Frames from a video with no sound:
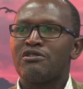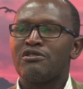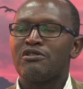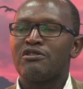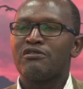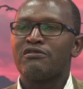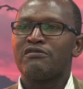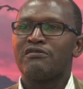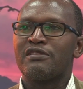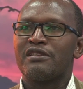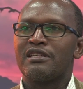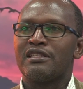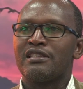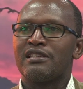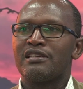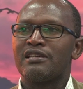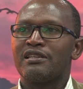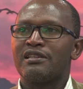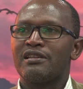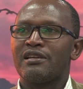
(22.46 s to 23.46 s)
of
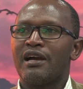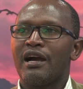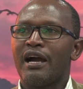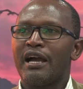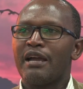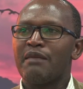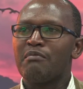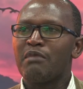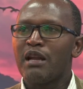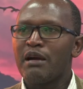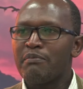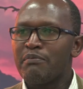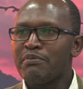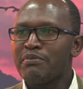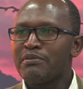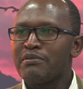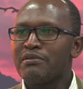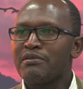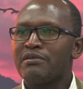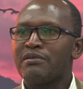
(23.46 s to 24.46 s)
the IMLAP,
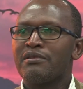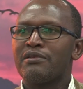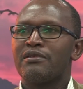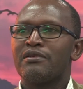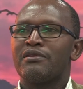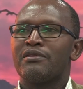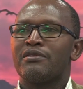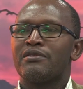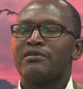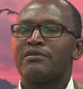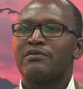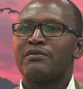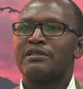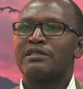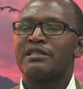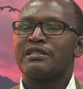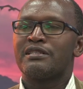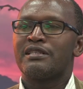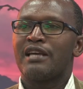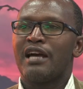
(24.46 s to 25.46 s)

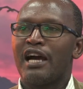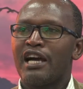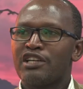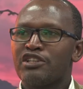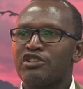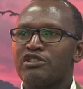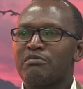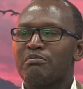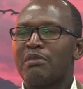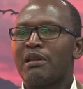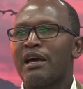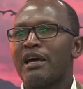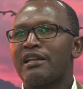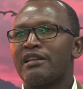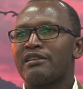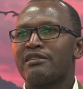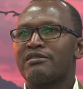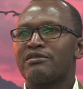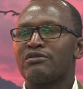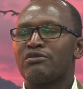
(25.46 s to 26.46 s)
which is the action
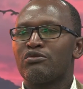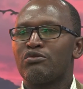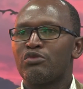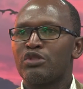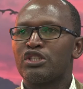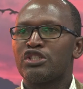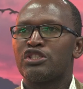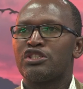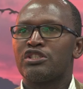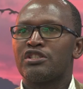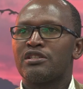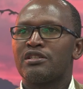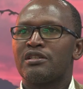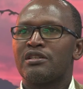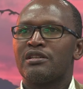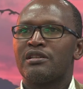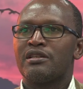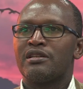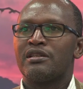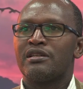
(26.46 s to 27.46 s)
plan, which
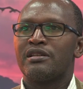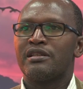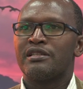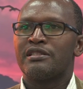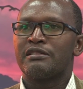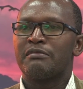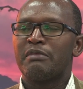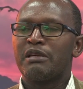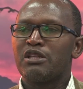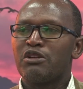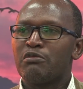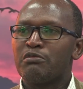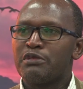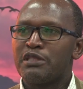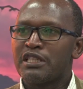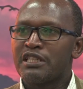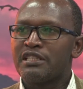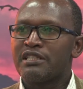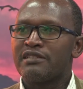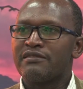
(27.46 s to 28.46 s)
its main
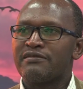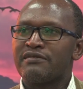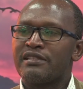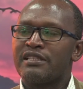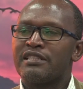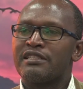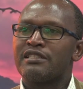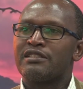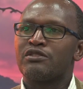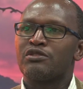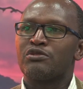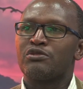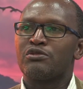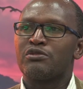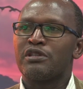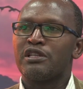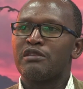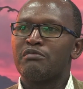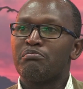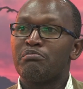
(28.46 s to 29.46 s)
objective is to
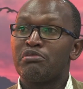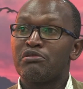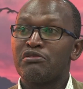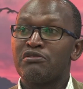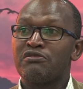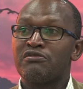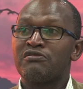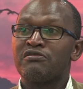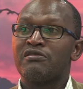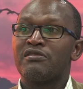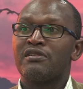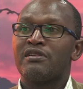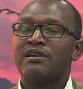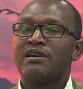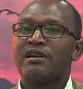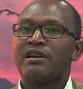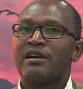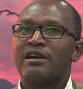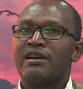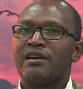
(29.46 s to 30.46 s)
improve
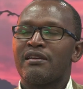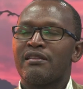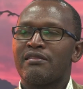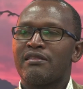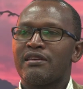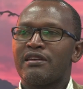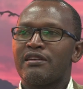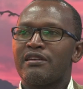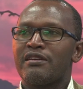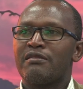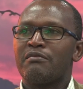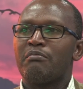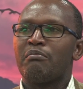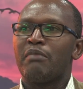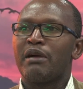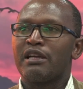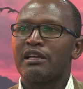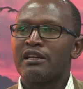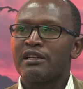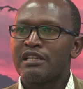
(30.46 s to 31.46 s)
the
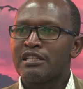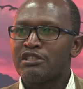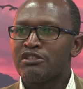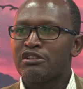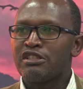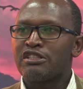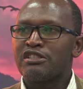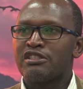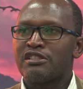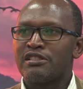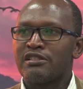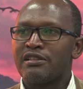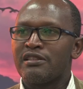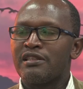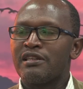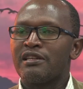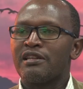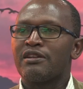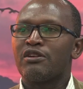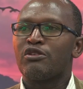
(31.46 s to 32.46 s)
migratory
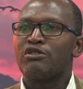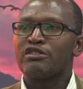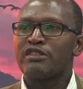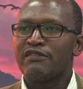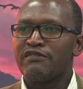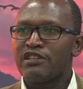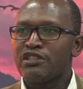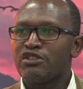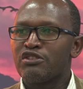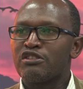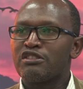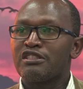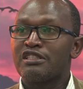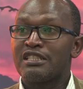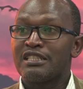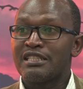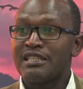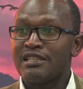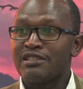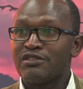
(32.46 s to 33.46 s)
the conservation
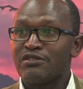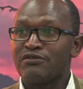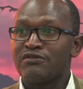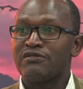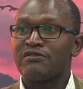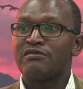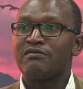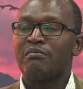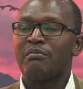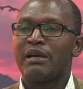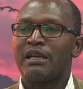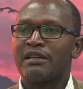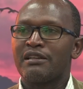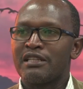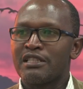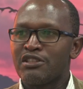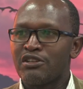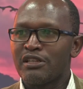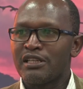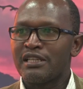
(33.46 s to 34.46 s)
status of
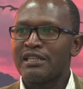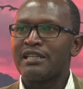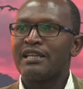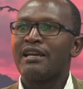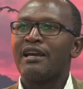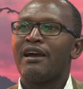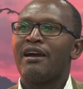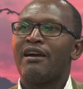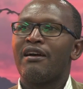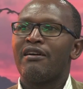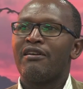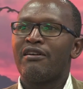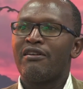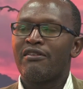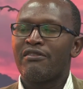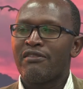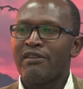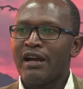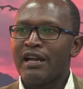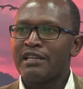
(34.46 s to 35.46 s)
migratory
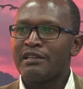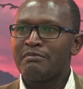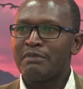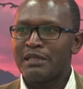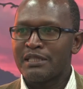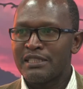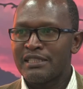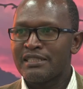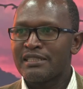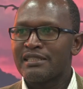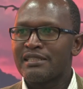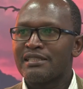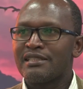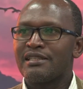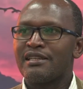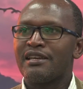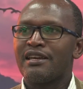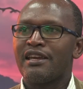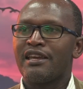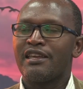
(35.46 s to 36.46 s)
landbirds
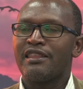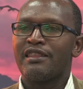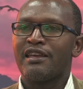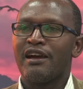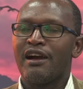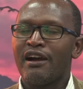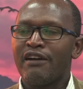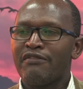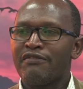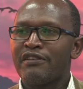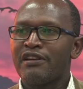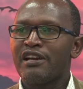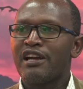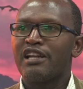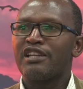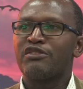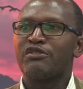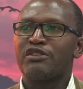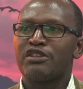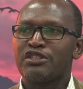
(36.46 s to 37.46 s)
in the
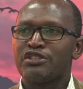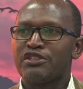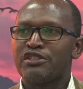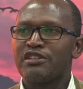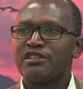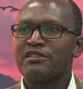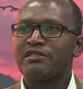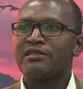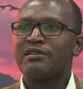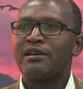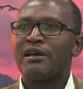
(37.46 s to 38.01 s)
African-Eurasian